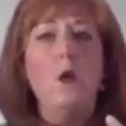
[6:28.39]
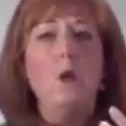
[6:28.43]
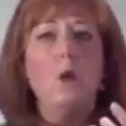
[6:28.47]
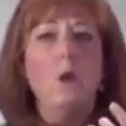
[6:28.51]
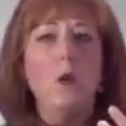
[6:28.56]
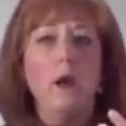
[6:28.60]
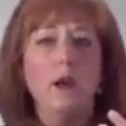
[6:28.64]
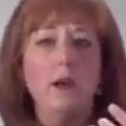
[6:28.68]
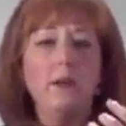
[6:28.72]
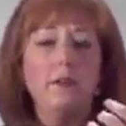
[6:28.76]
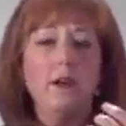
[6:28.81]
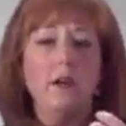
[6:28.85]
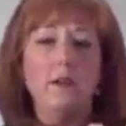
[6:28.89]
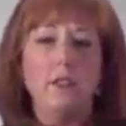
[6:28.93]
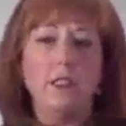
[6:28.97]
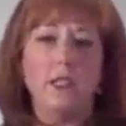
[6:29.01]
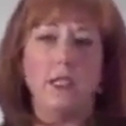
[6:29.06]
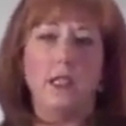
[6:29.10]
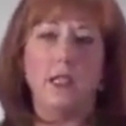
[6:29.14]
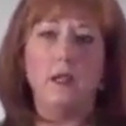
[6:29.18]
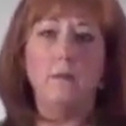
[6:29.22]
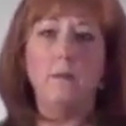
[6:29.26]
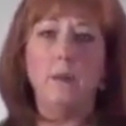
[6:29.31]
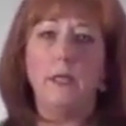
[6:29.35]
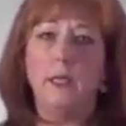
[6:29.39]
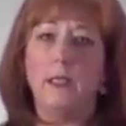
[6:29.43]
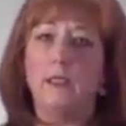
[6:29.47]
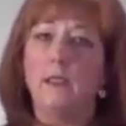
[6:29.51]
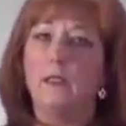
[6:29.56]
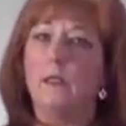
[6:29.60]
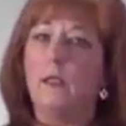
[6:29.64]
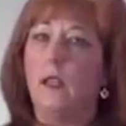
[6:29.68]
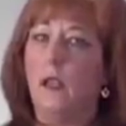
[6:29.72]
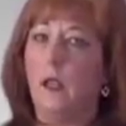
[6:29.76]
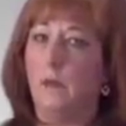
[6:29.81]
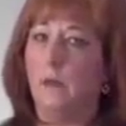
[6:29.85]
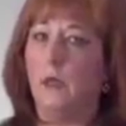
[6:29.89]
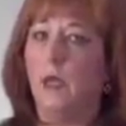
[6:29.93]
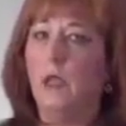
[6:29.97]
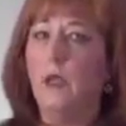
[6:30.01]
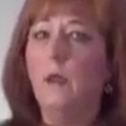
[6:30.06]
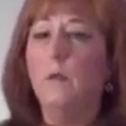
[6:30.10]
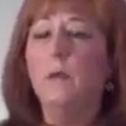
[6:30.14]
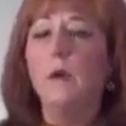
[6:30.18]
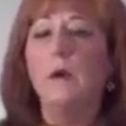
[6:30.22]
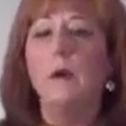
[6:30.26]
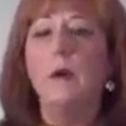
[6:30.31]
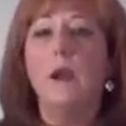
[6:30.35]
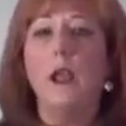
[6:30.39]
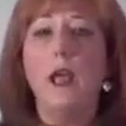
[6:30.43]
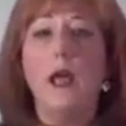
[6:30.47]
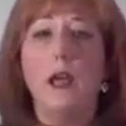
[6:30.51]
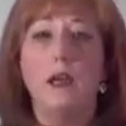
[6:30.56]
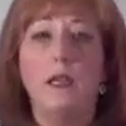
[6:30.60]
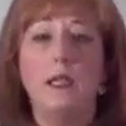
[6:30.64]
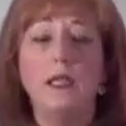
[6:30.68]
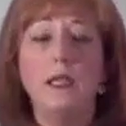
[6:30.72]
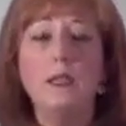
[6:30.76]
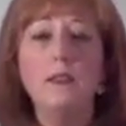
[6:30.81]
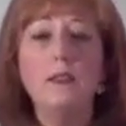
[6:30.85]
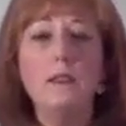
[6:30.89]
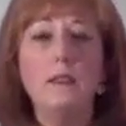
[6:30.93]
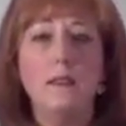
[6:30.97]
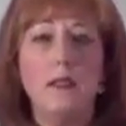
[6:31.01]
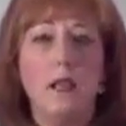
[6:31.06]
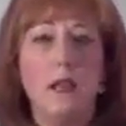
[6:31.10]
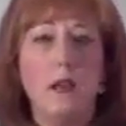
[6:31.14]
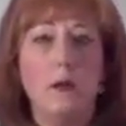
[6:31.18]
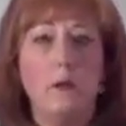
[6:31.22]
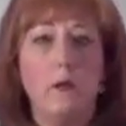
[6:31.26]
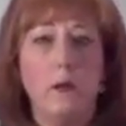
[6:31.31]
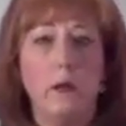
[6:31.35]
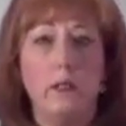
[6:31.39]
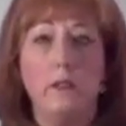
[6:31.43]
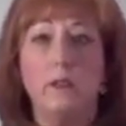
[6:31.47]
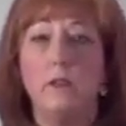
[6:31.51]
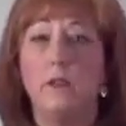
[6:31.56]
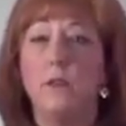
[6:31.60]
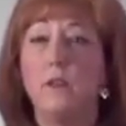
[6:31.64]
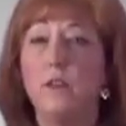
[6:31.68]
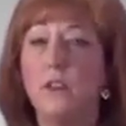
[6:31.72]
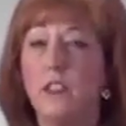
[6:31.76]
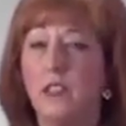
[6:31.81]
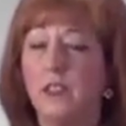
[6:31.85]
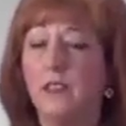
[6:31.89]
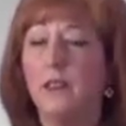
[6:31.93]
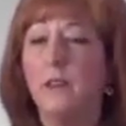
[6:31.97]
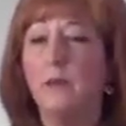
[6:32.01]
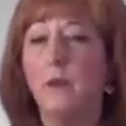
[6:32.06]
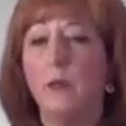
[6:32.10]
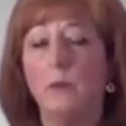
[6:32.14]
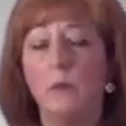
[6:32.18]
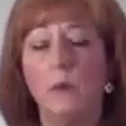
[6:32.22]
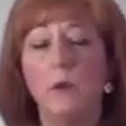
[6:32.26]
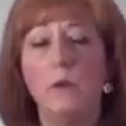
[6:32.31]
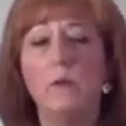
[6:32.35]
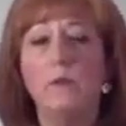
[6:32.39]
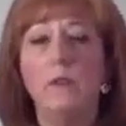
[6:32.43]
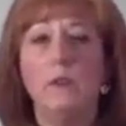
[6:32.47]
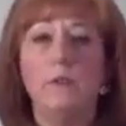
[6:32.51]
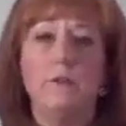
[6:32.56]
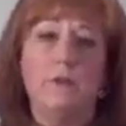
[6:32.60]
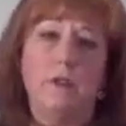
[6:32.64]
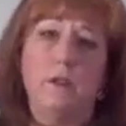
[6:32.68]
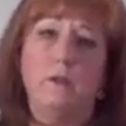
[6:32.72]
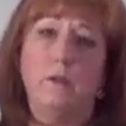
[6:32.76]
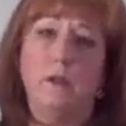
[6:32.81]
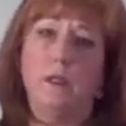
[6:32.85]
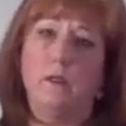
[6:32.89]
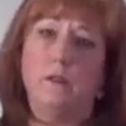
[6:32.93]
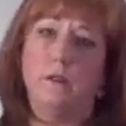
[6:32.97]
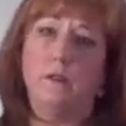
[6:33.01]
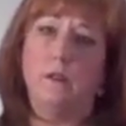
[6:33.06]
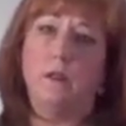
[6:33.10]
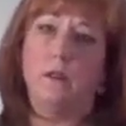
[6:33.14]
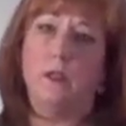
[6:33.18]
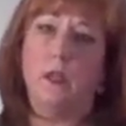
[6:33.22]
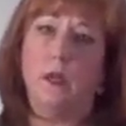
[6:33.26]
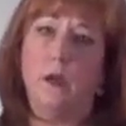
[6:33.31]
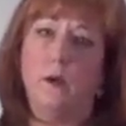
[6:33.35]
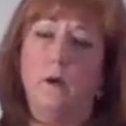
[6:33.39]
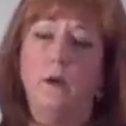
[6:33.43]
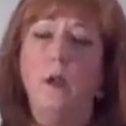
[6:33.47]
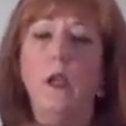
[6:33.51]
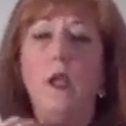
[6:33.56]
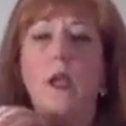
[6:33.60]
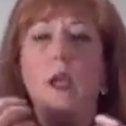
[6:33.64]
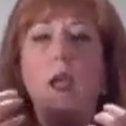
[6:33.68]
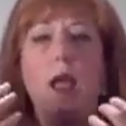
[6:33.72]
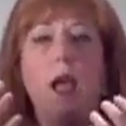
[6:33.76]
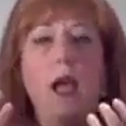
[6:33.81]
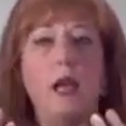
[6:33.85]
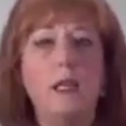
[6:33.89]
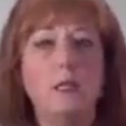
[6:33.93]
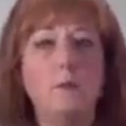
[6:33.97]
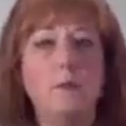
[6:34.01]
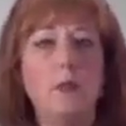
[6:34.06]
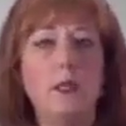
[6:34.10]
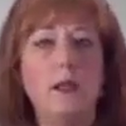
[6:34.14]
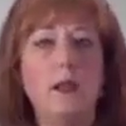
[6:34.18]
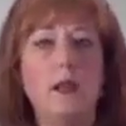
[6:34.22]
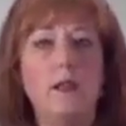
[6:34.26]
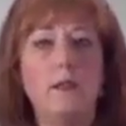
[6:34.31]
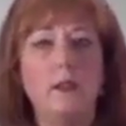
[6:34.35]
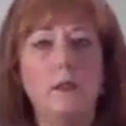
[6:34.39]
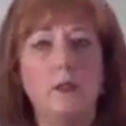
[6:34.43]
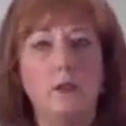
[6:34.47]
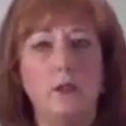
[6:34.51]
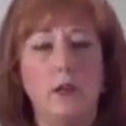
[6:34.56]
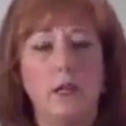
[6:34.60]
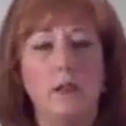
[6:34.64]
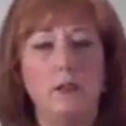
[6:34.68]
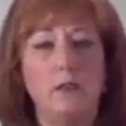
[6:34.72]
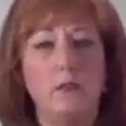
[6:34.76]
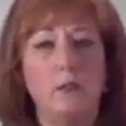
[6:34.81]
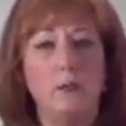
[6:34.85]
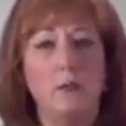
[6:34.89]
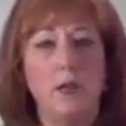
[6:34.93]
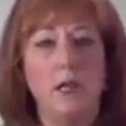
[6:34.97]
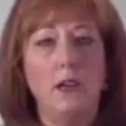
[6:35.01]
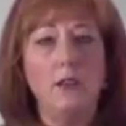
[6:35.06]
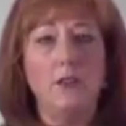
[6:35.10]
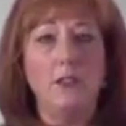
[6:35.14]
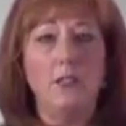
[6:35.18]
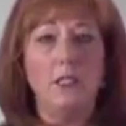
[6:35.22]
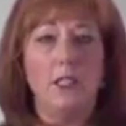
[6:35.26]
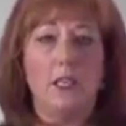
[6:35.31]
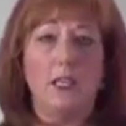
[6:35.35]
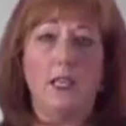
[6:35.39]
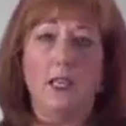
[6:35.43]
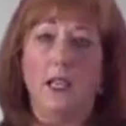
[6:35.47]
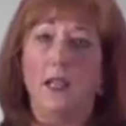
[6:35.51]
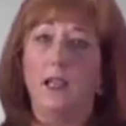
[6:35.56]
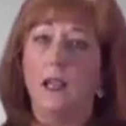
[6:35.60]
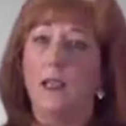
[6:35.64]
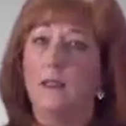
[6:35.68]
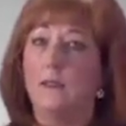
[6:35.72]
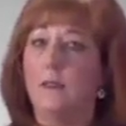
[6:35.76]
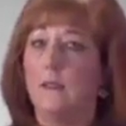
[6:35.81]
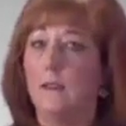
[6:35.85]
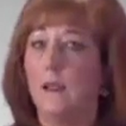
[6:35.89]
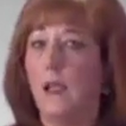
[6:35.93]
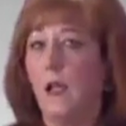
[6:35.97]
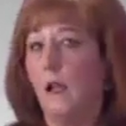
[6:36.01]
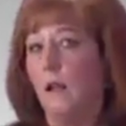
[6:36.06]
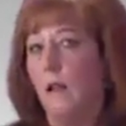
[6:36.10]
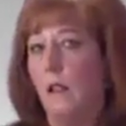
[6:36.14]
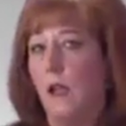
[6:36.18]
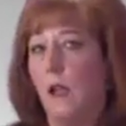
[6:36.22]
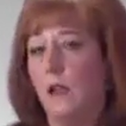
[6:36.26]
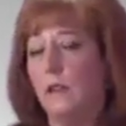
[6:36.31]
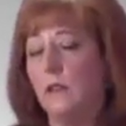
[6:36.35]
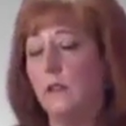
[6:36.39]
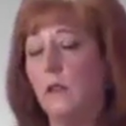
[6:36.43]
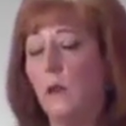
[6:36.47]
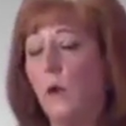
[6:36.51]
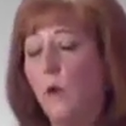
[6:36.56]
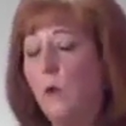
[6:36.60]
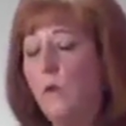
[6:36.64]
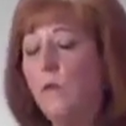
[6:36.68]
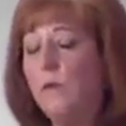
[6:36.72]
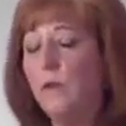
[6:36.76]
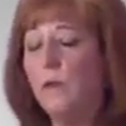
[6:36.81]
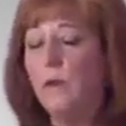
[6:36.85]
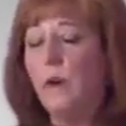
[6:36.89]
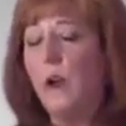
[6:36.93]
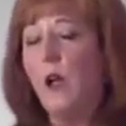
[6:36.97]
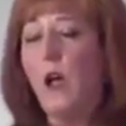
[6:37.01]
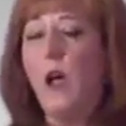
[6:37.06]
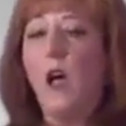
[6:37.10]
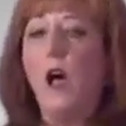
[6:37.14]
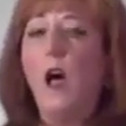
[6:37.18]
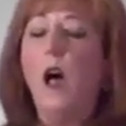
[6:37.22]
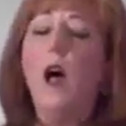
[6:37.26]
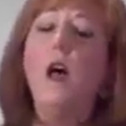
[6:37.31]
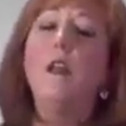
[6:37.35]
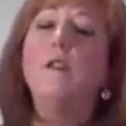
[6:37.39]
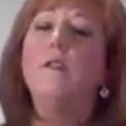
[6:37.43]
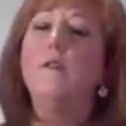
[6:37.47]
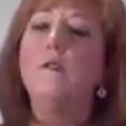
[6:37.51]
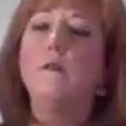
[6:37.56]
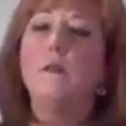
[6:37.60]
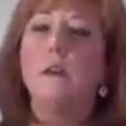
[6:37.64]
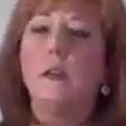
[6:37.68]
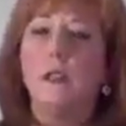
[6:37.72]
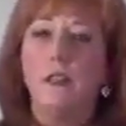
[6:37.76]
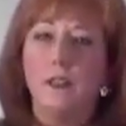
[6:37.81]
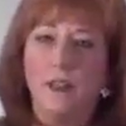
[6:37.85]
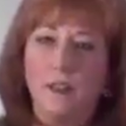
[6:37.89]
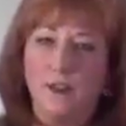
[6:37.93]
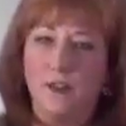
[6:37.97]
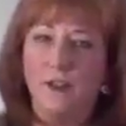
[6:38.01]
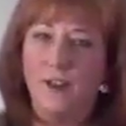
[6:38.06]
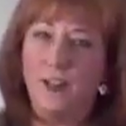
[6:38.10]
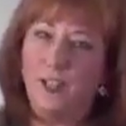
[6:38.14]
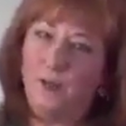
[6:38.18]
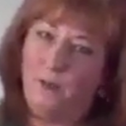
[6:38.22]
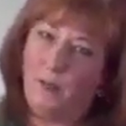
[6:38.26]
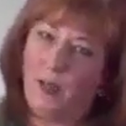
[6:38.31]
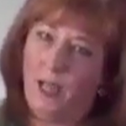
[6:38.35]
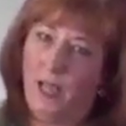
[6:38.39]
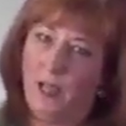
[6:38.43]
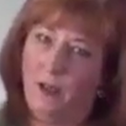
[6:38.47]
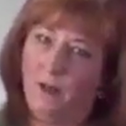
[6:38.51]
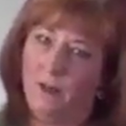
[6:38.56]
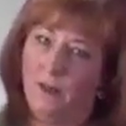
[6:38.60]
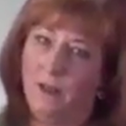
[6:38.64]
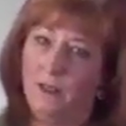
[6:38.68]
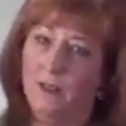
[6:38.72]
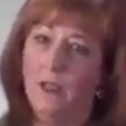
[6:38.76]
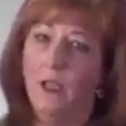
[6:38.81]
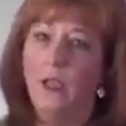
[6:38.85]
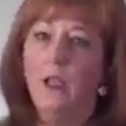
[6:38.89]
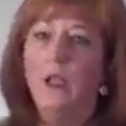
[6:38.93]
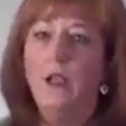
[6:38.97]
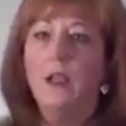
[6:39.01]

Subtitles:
One of our champions, Tom Hibbert, had his thyroid surgically removed a few years ago, has been on the transformation kit, and has now lost over 130 pounds.